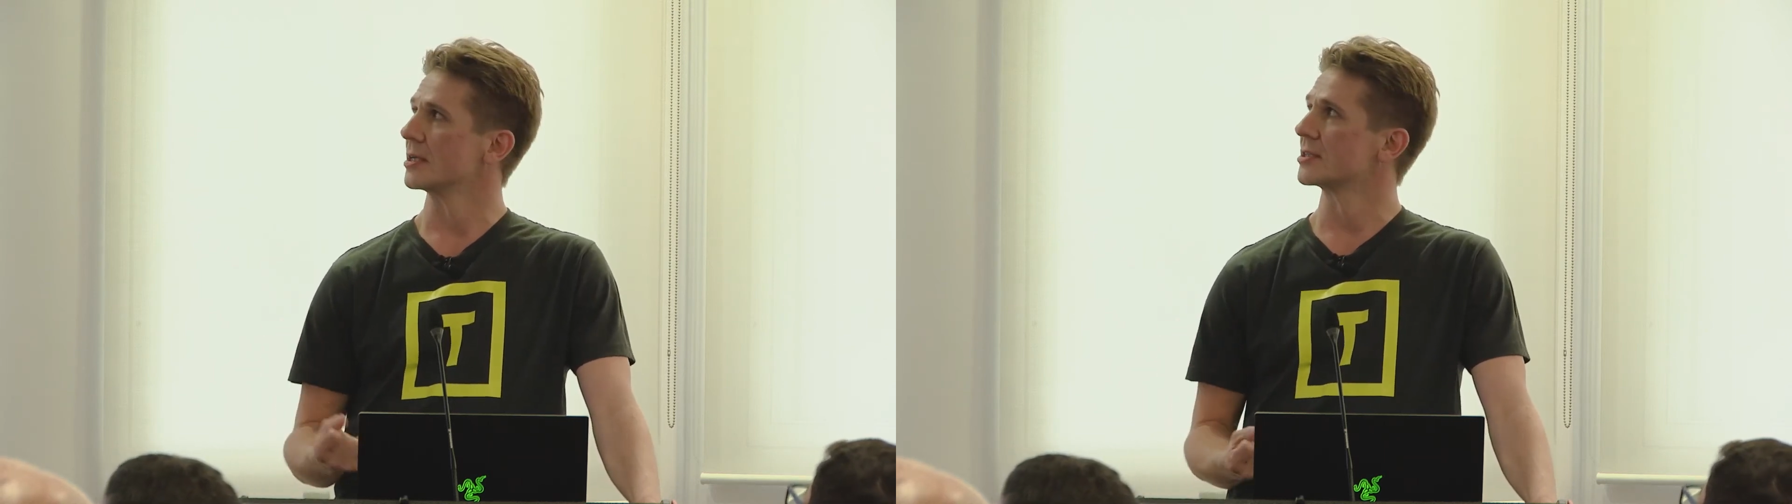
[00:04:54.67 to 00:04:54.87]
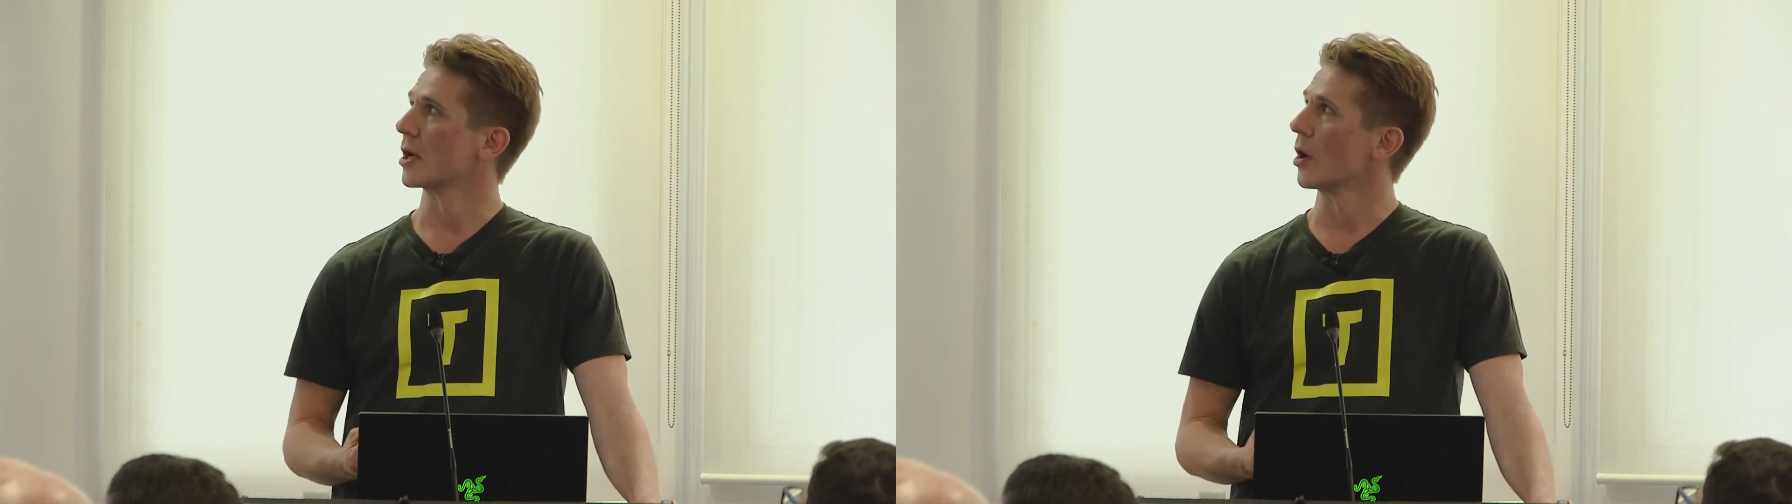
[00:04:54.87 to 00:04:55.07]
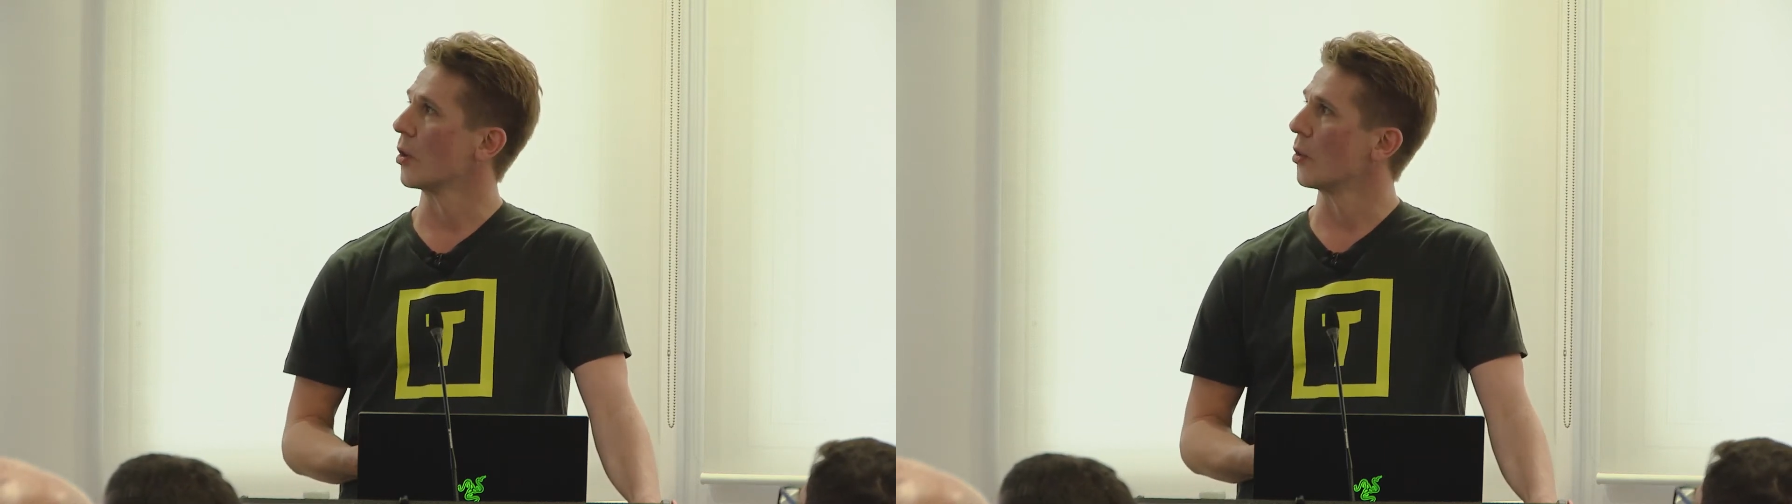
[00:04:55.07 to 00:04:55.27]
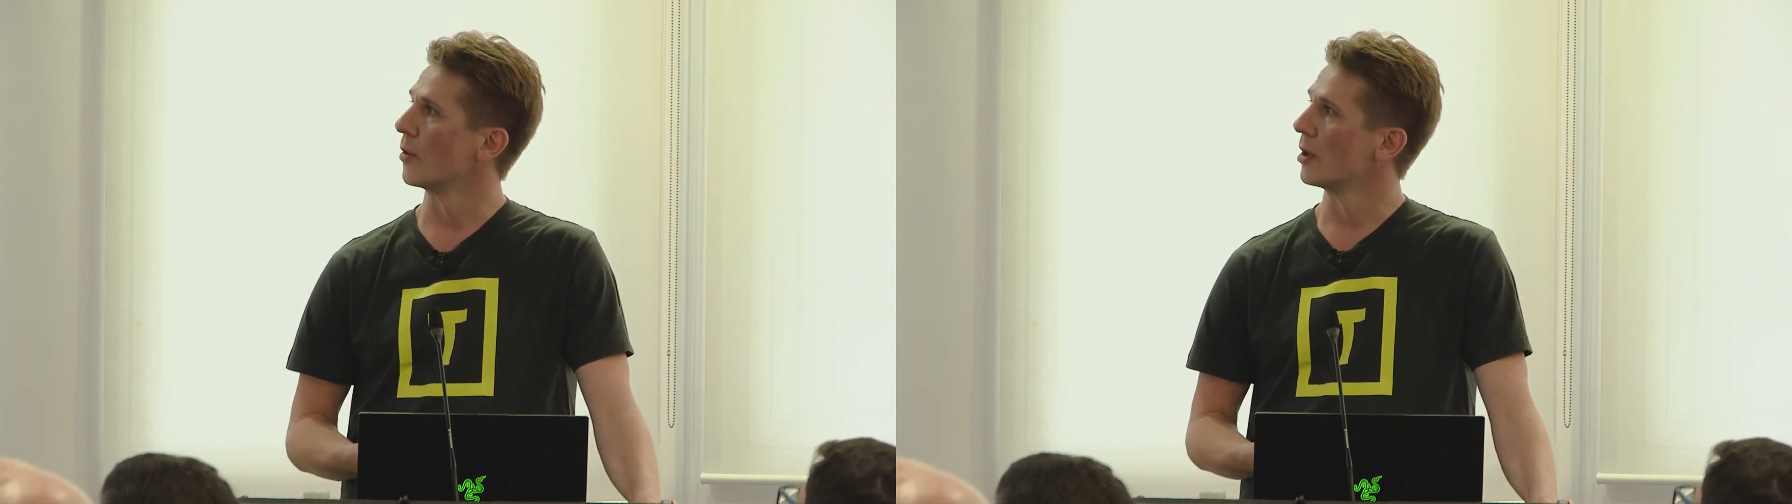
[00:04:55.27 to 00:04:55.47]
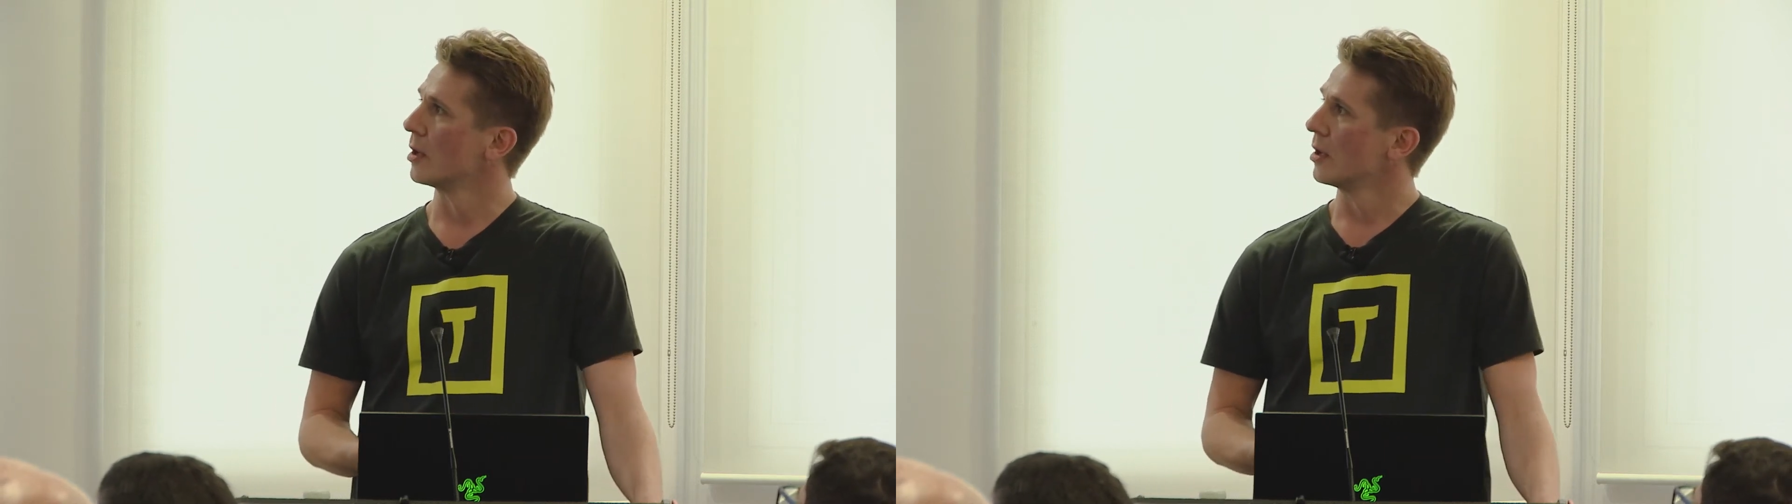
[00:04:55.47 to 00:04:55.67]
So
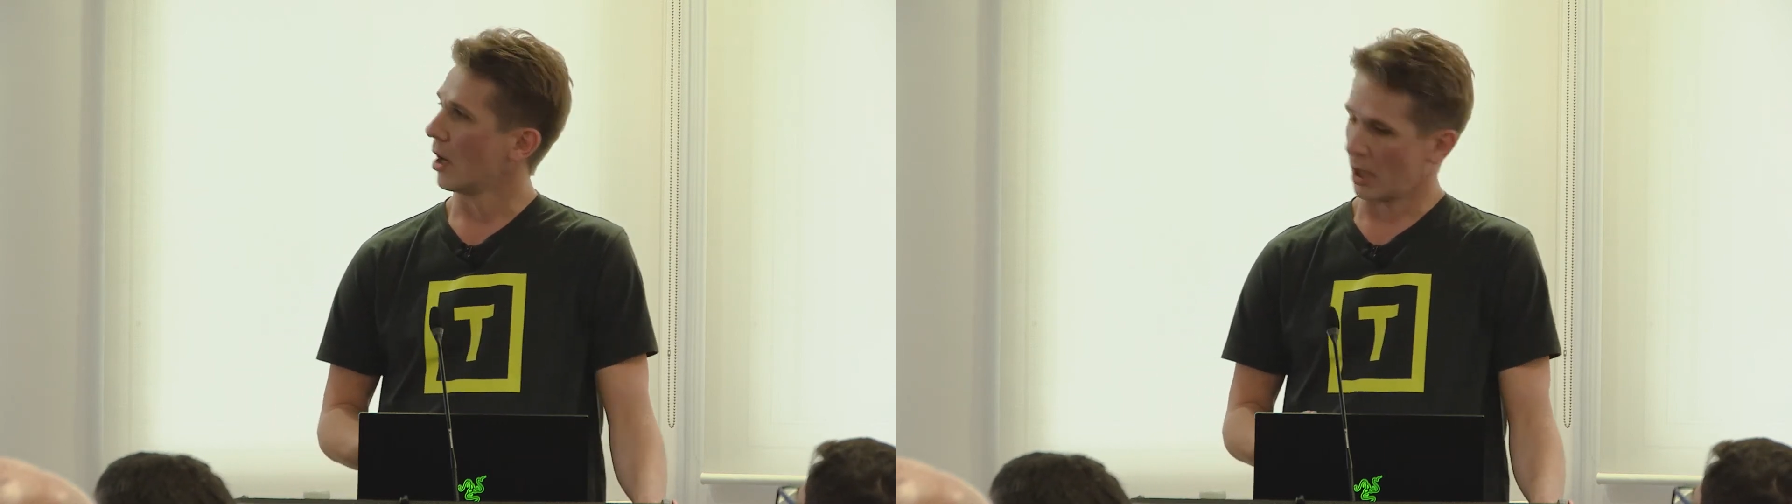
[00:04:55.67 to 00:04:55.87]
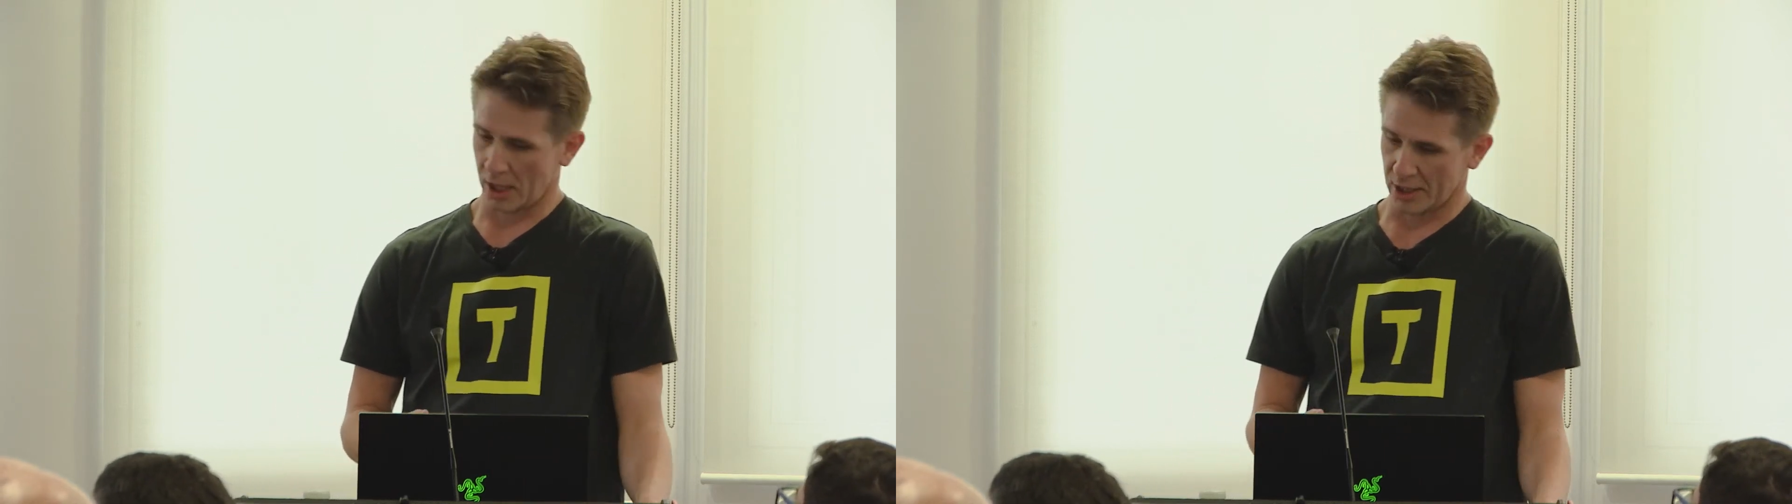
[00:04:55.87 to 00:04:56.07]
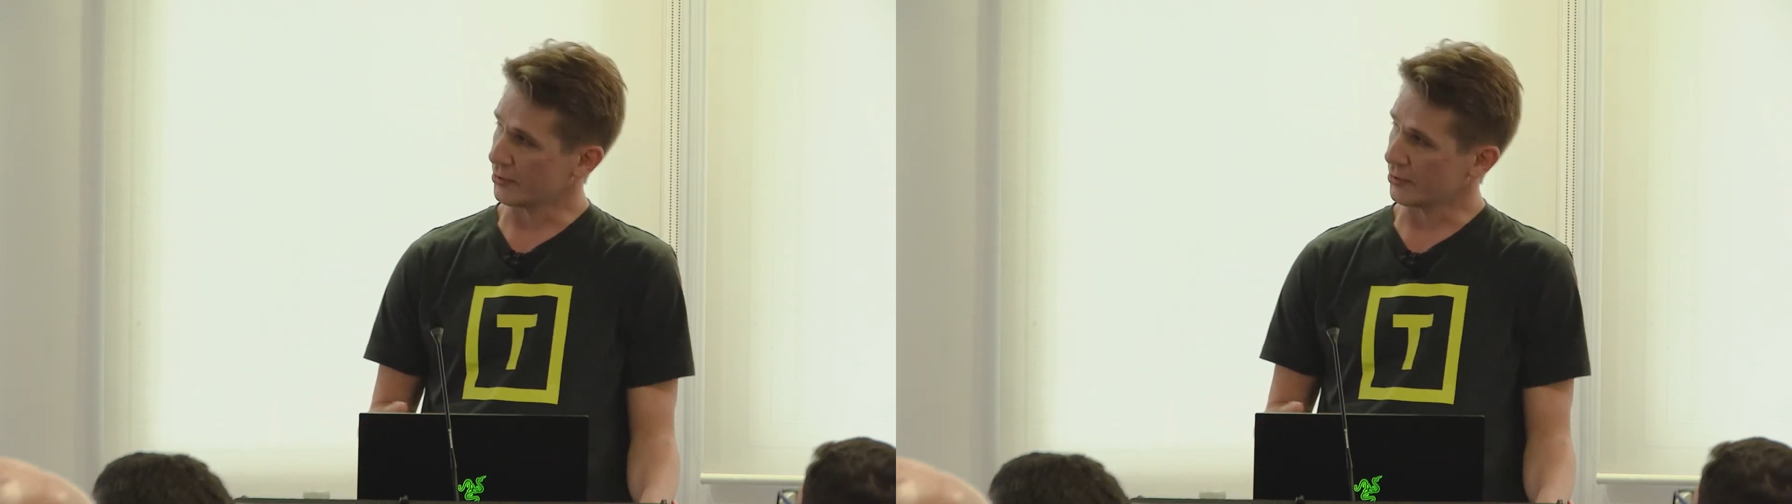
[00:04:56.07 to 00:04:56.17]
uh,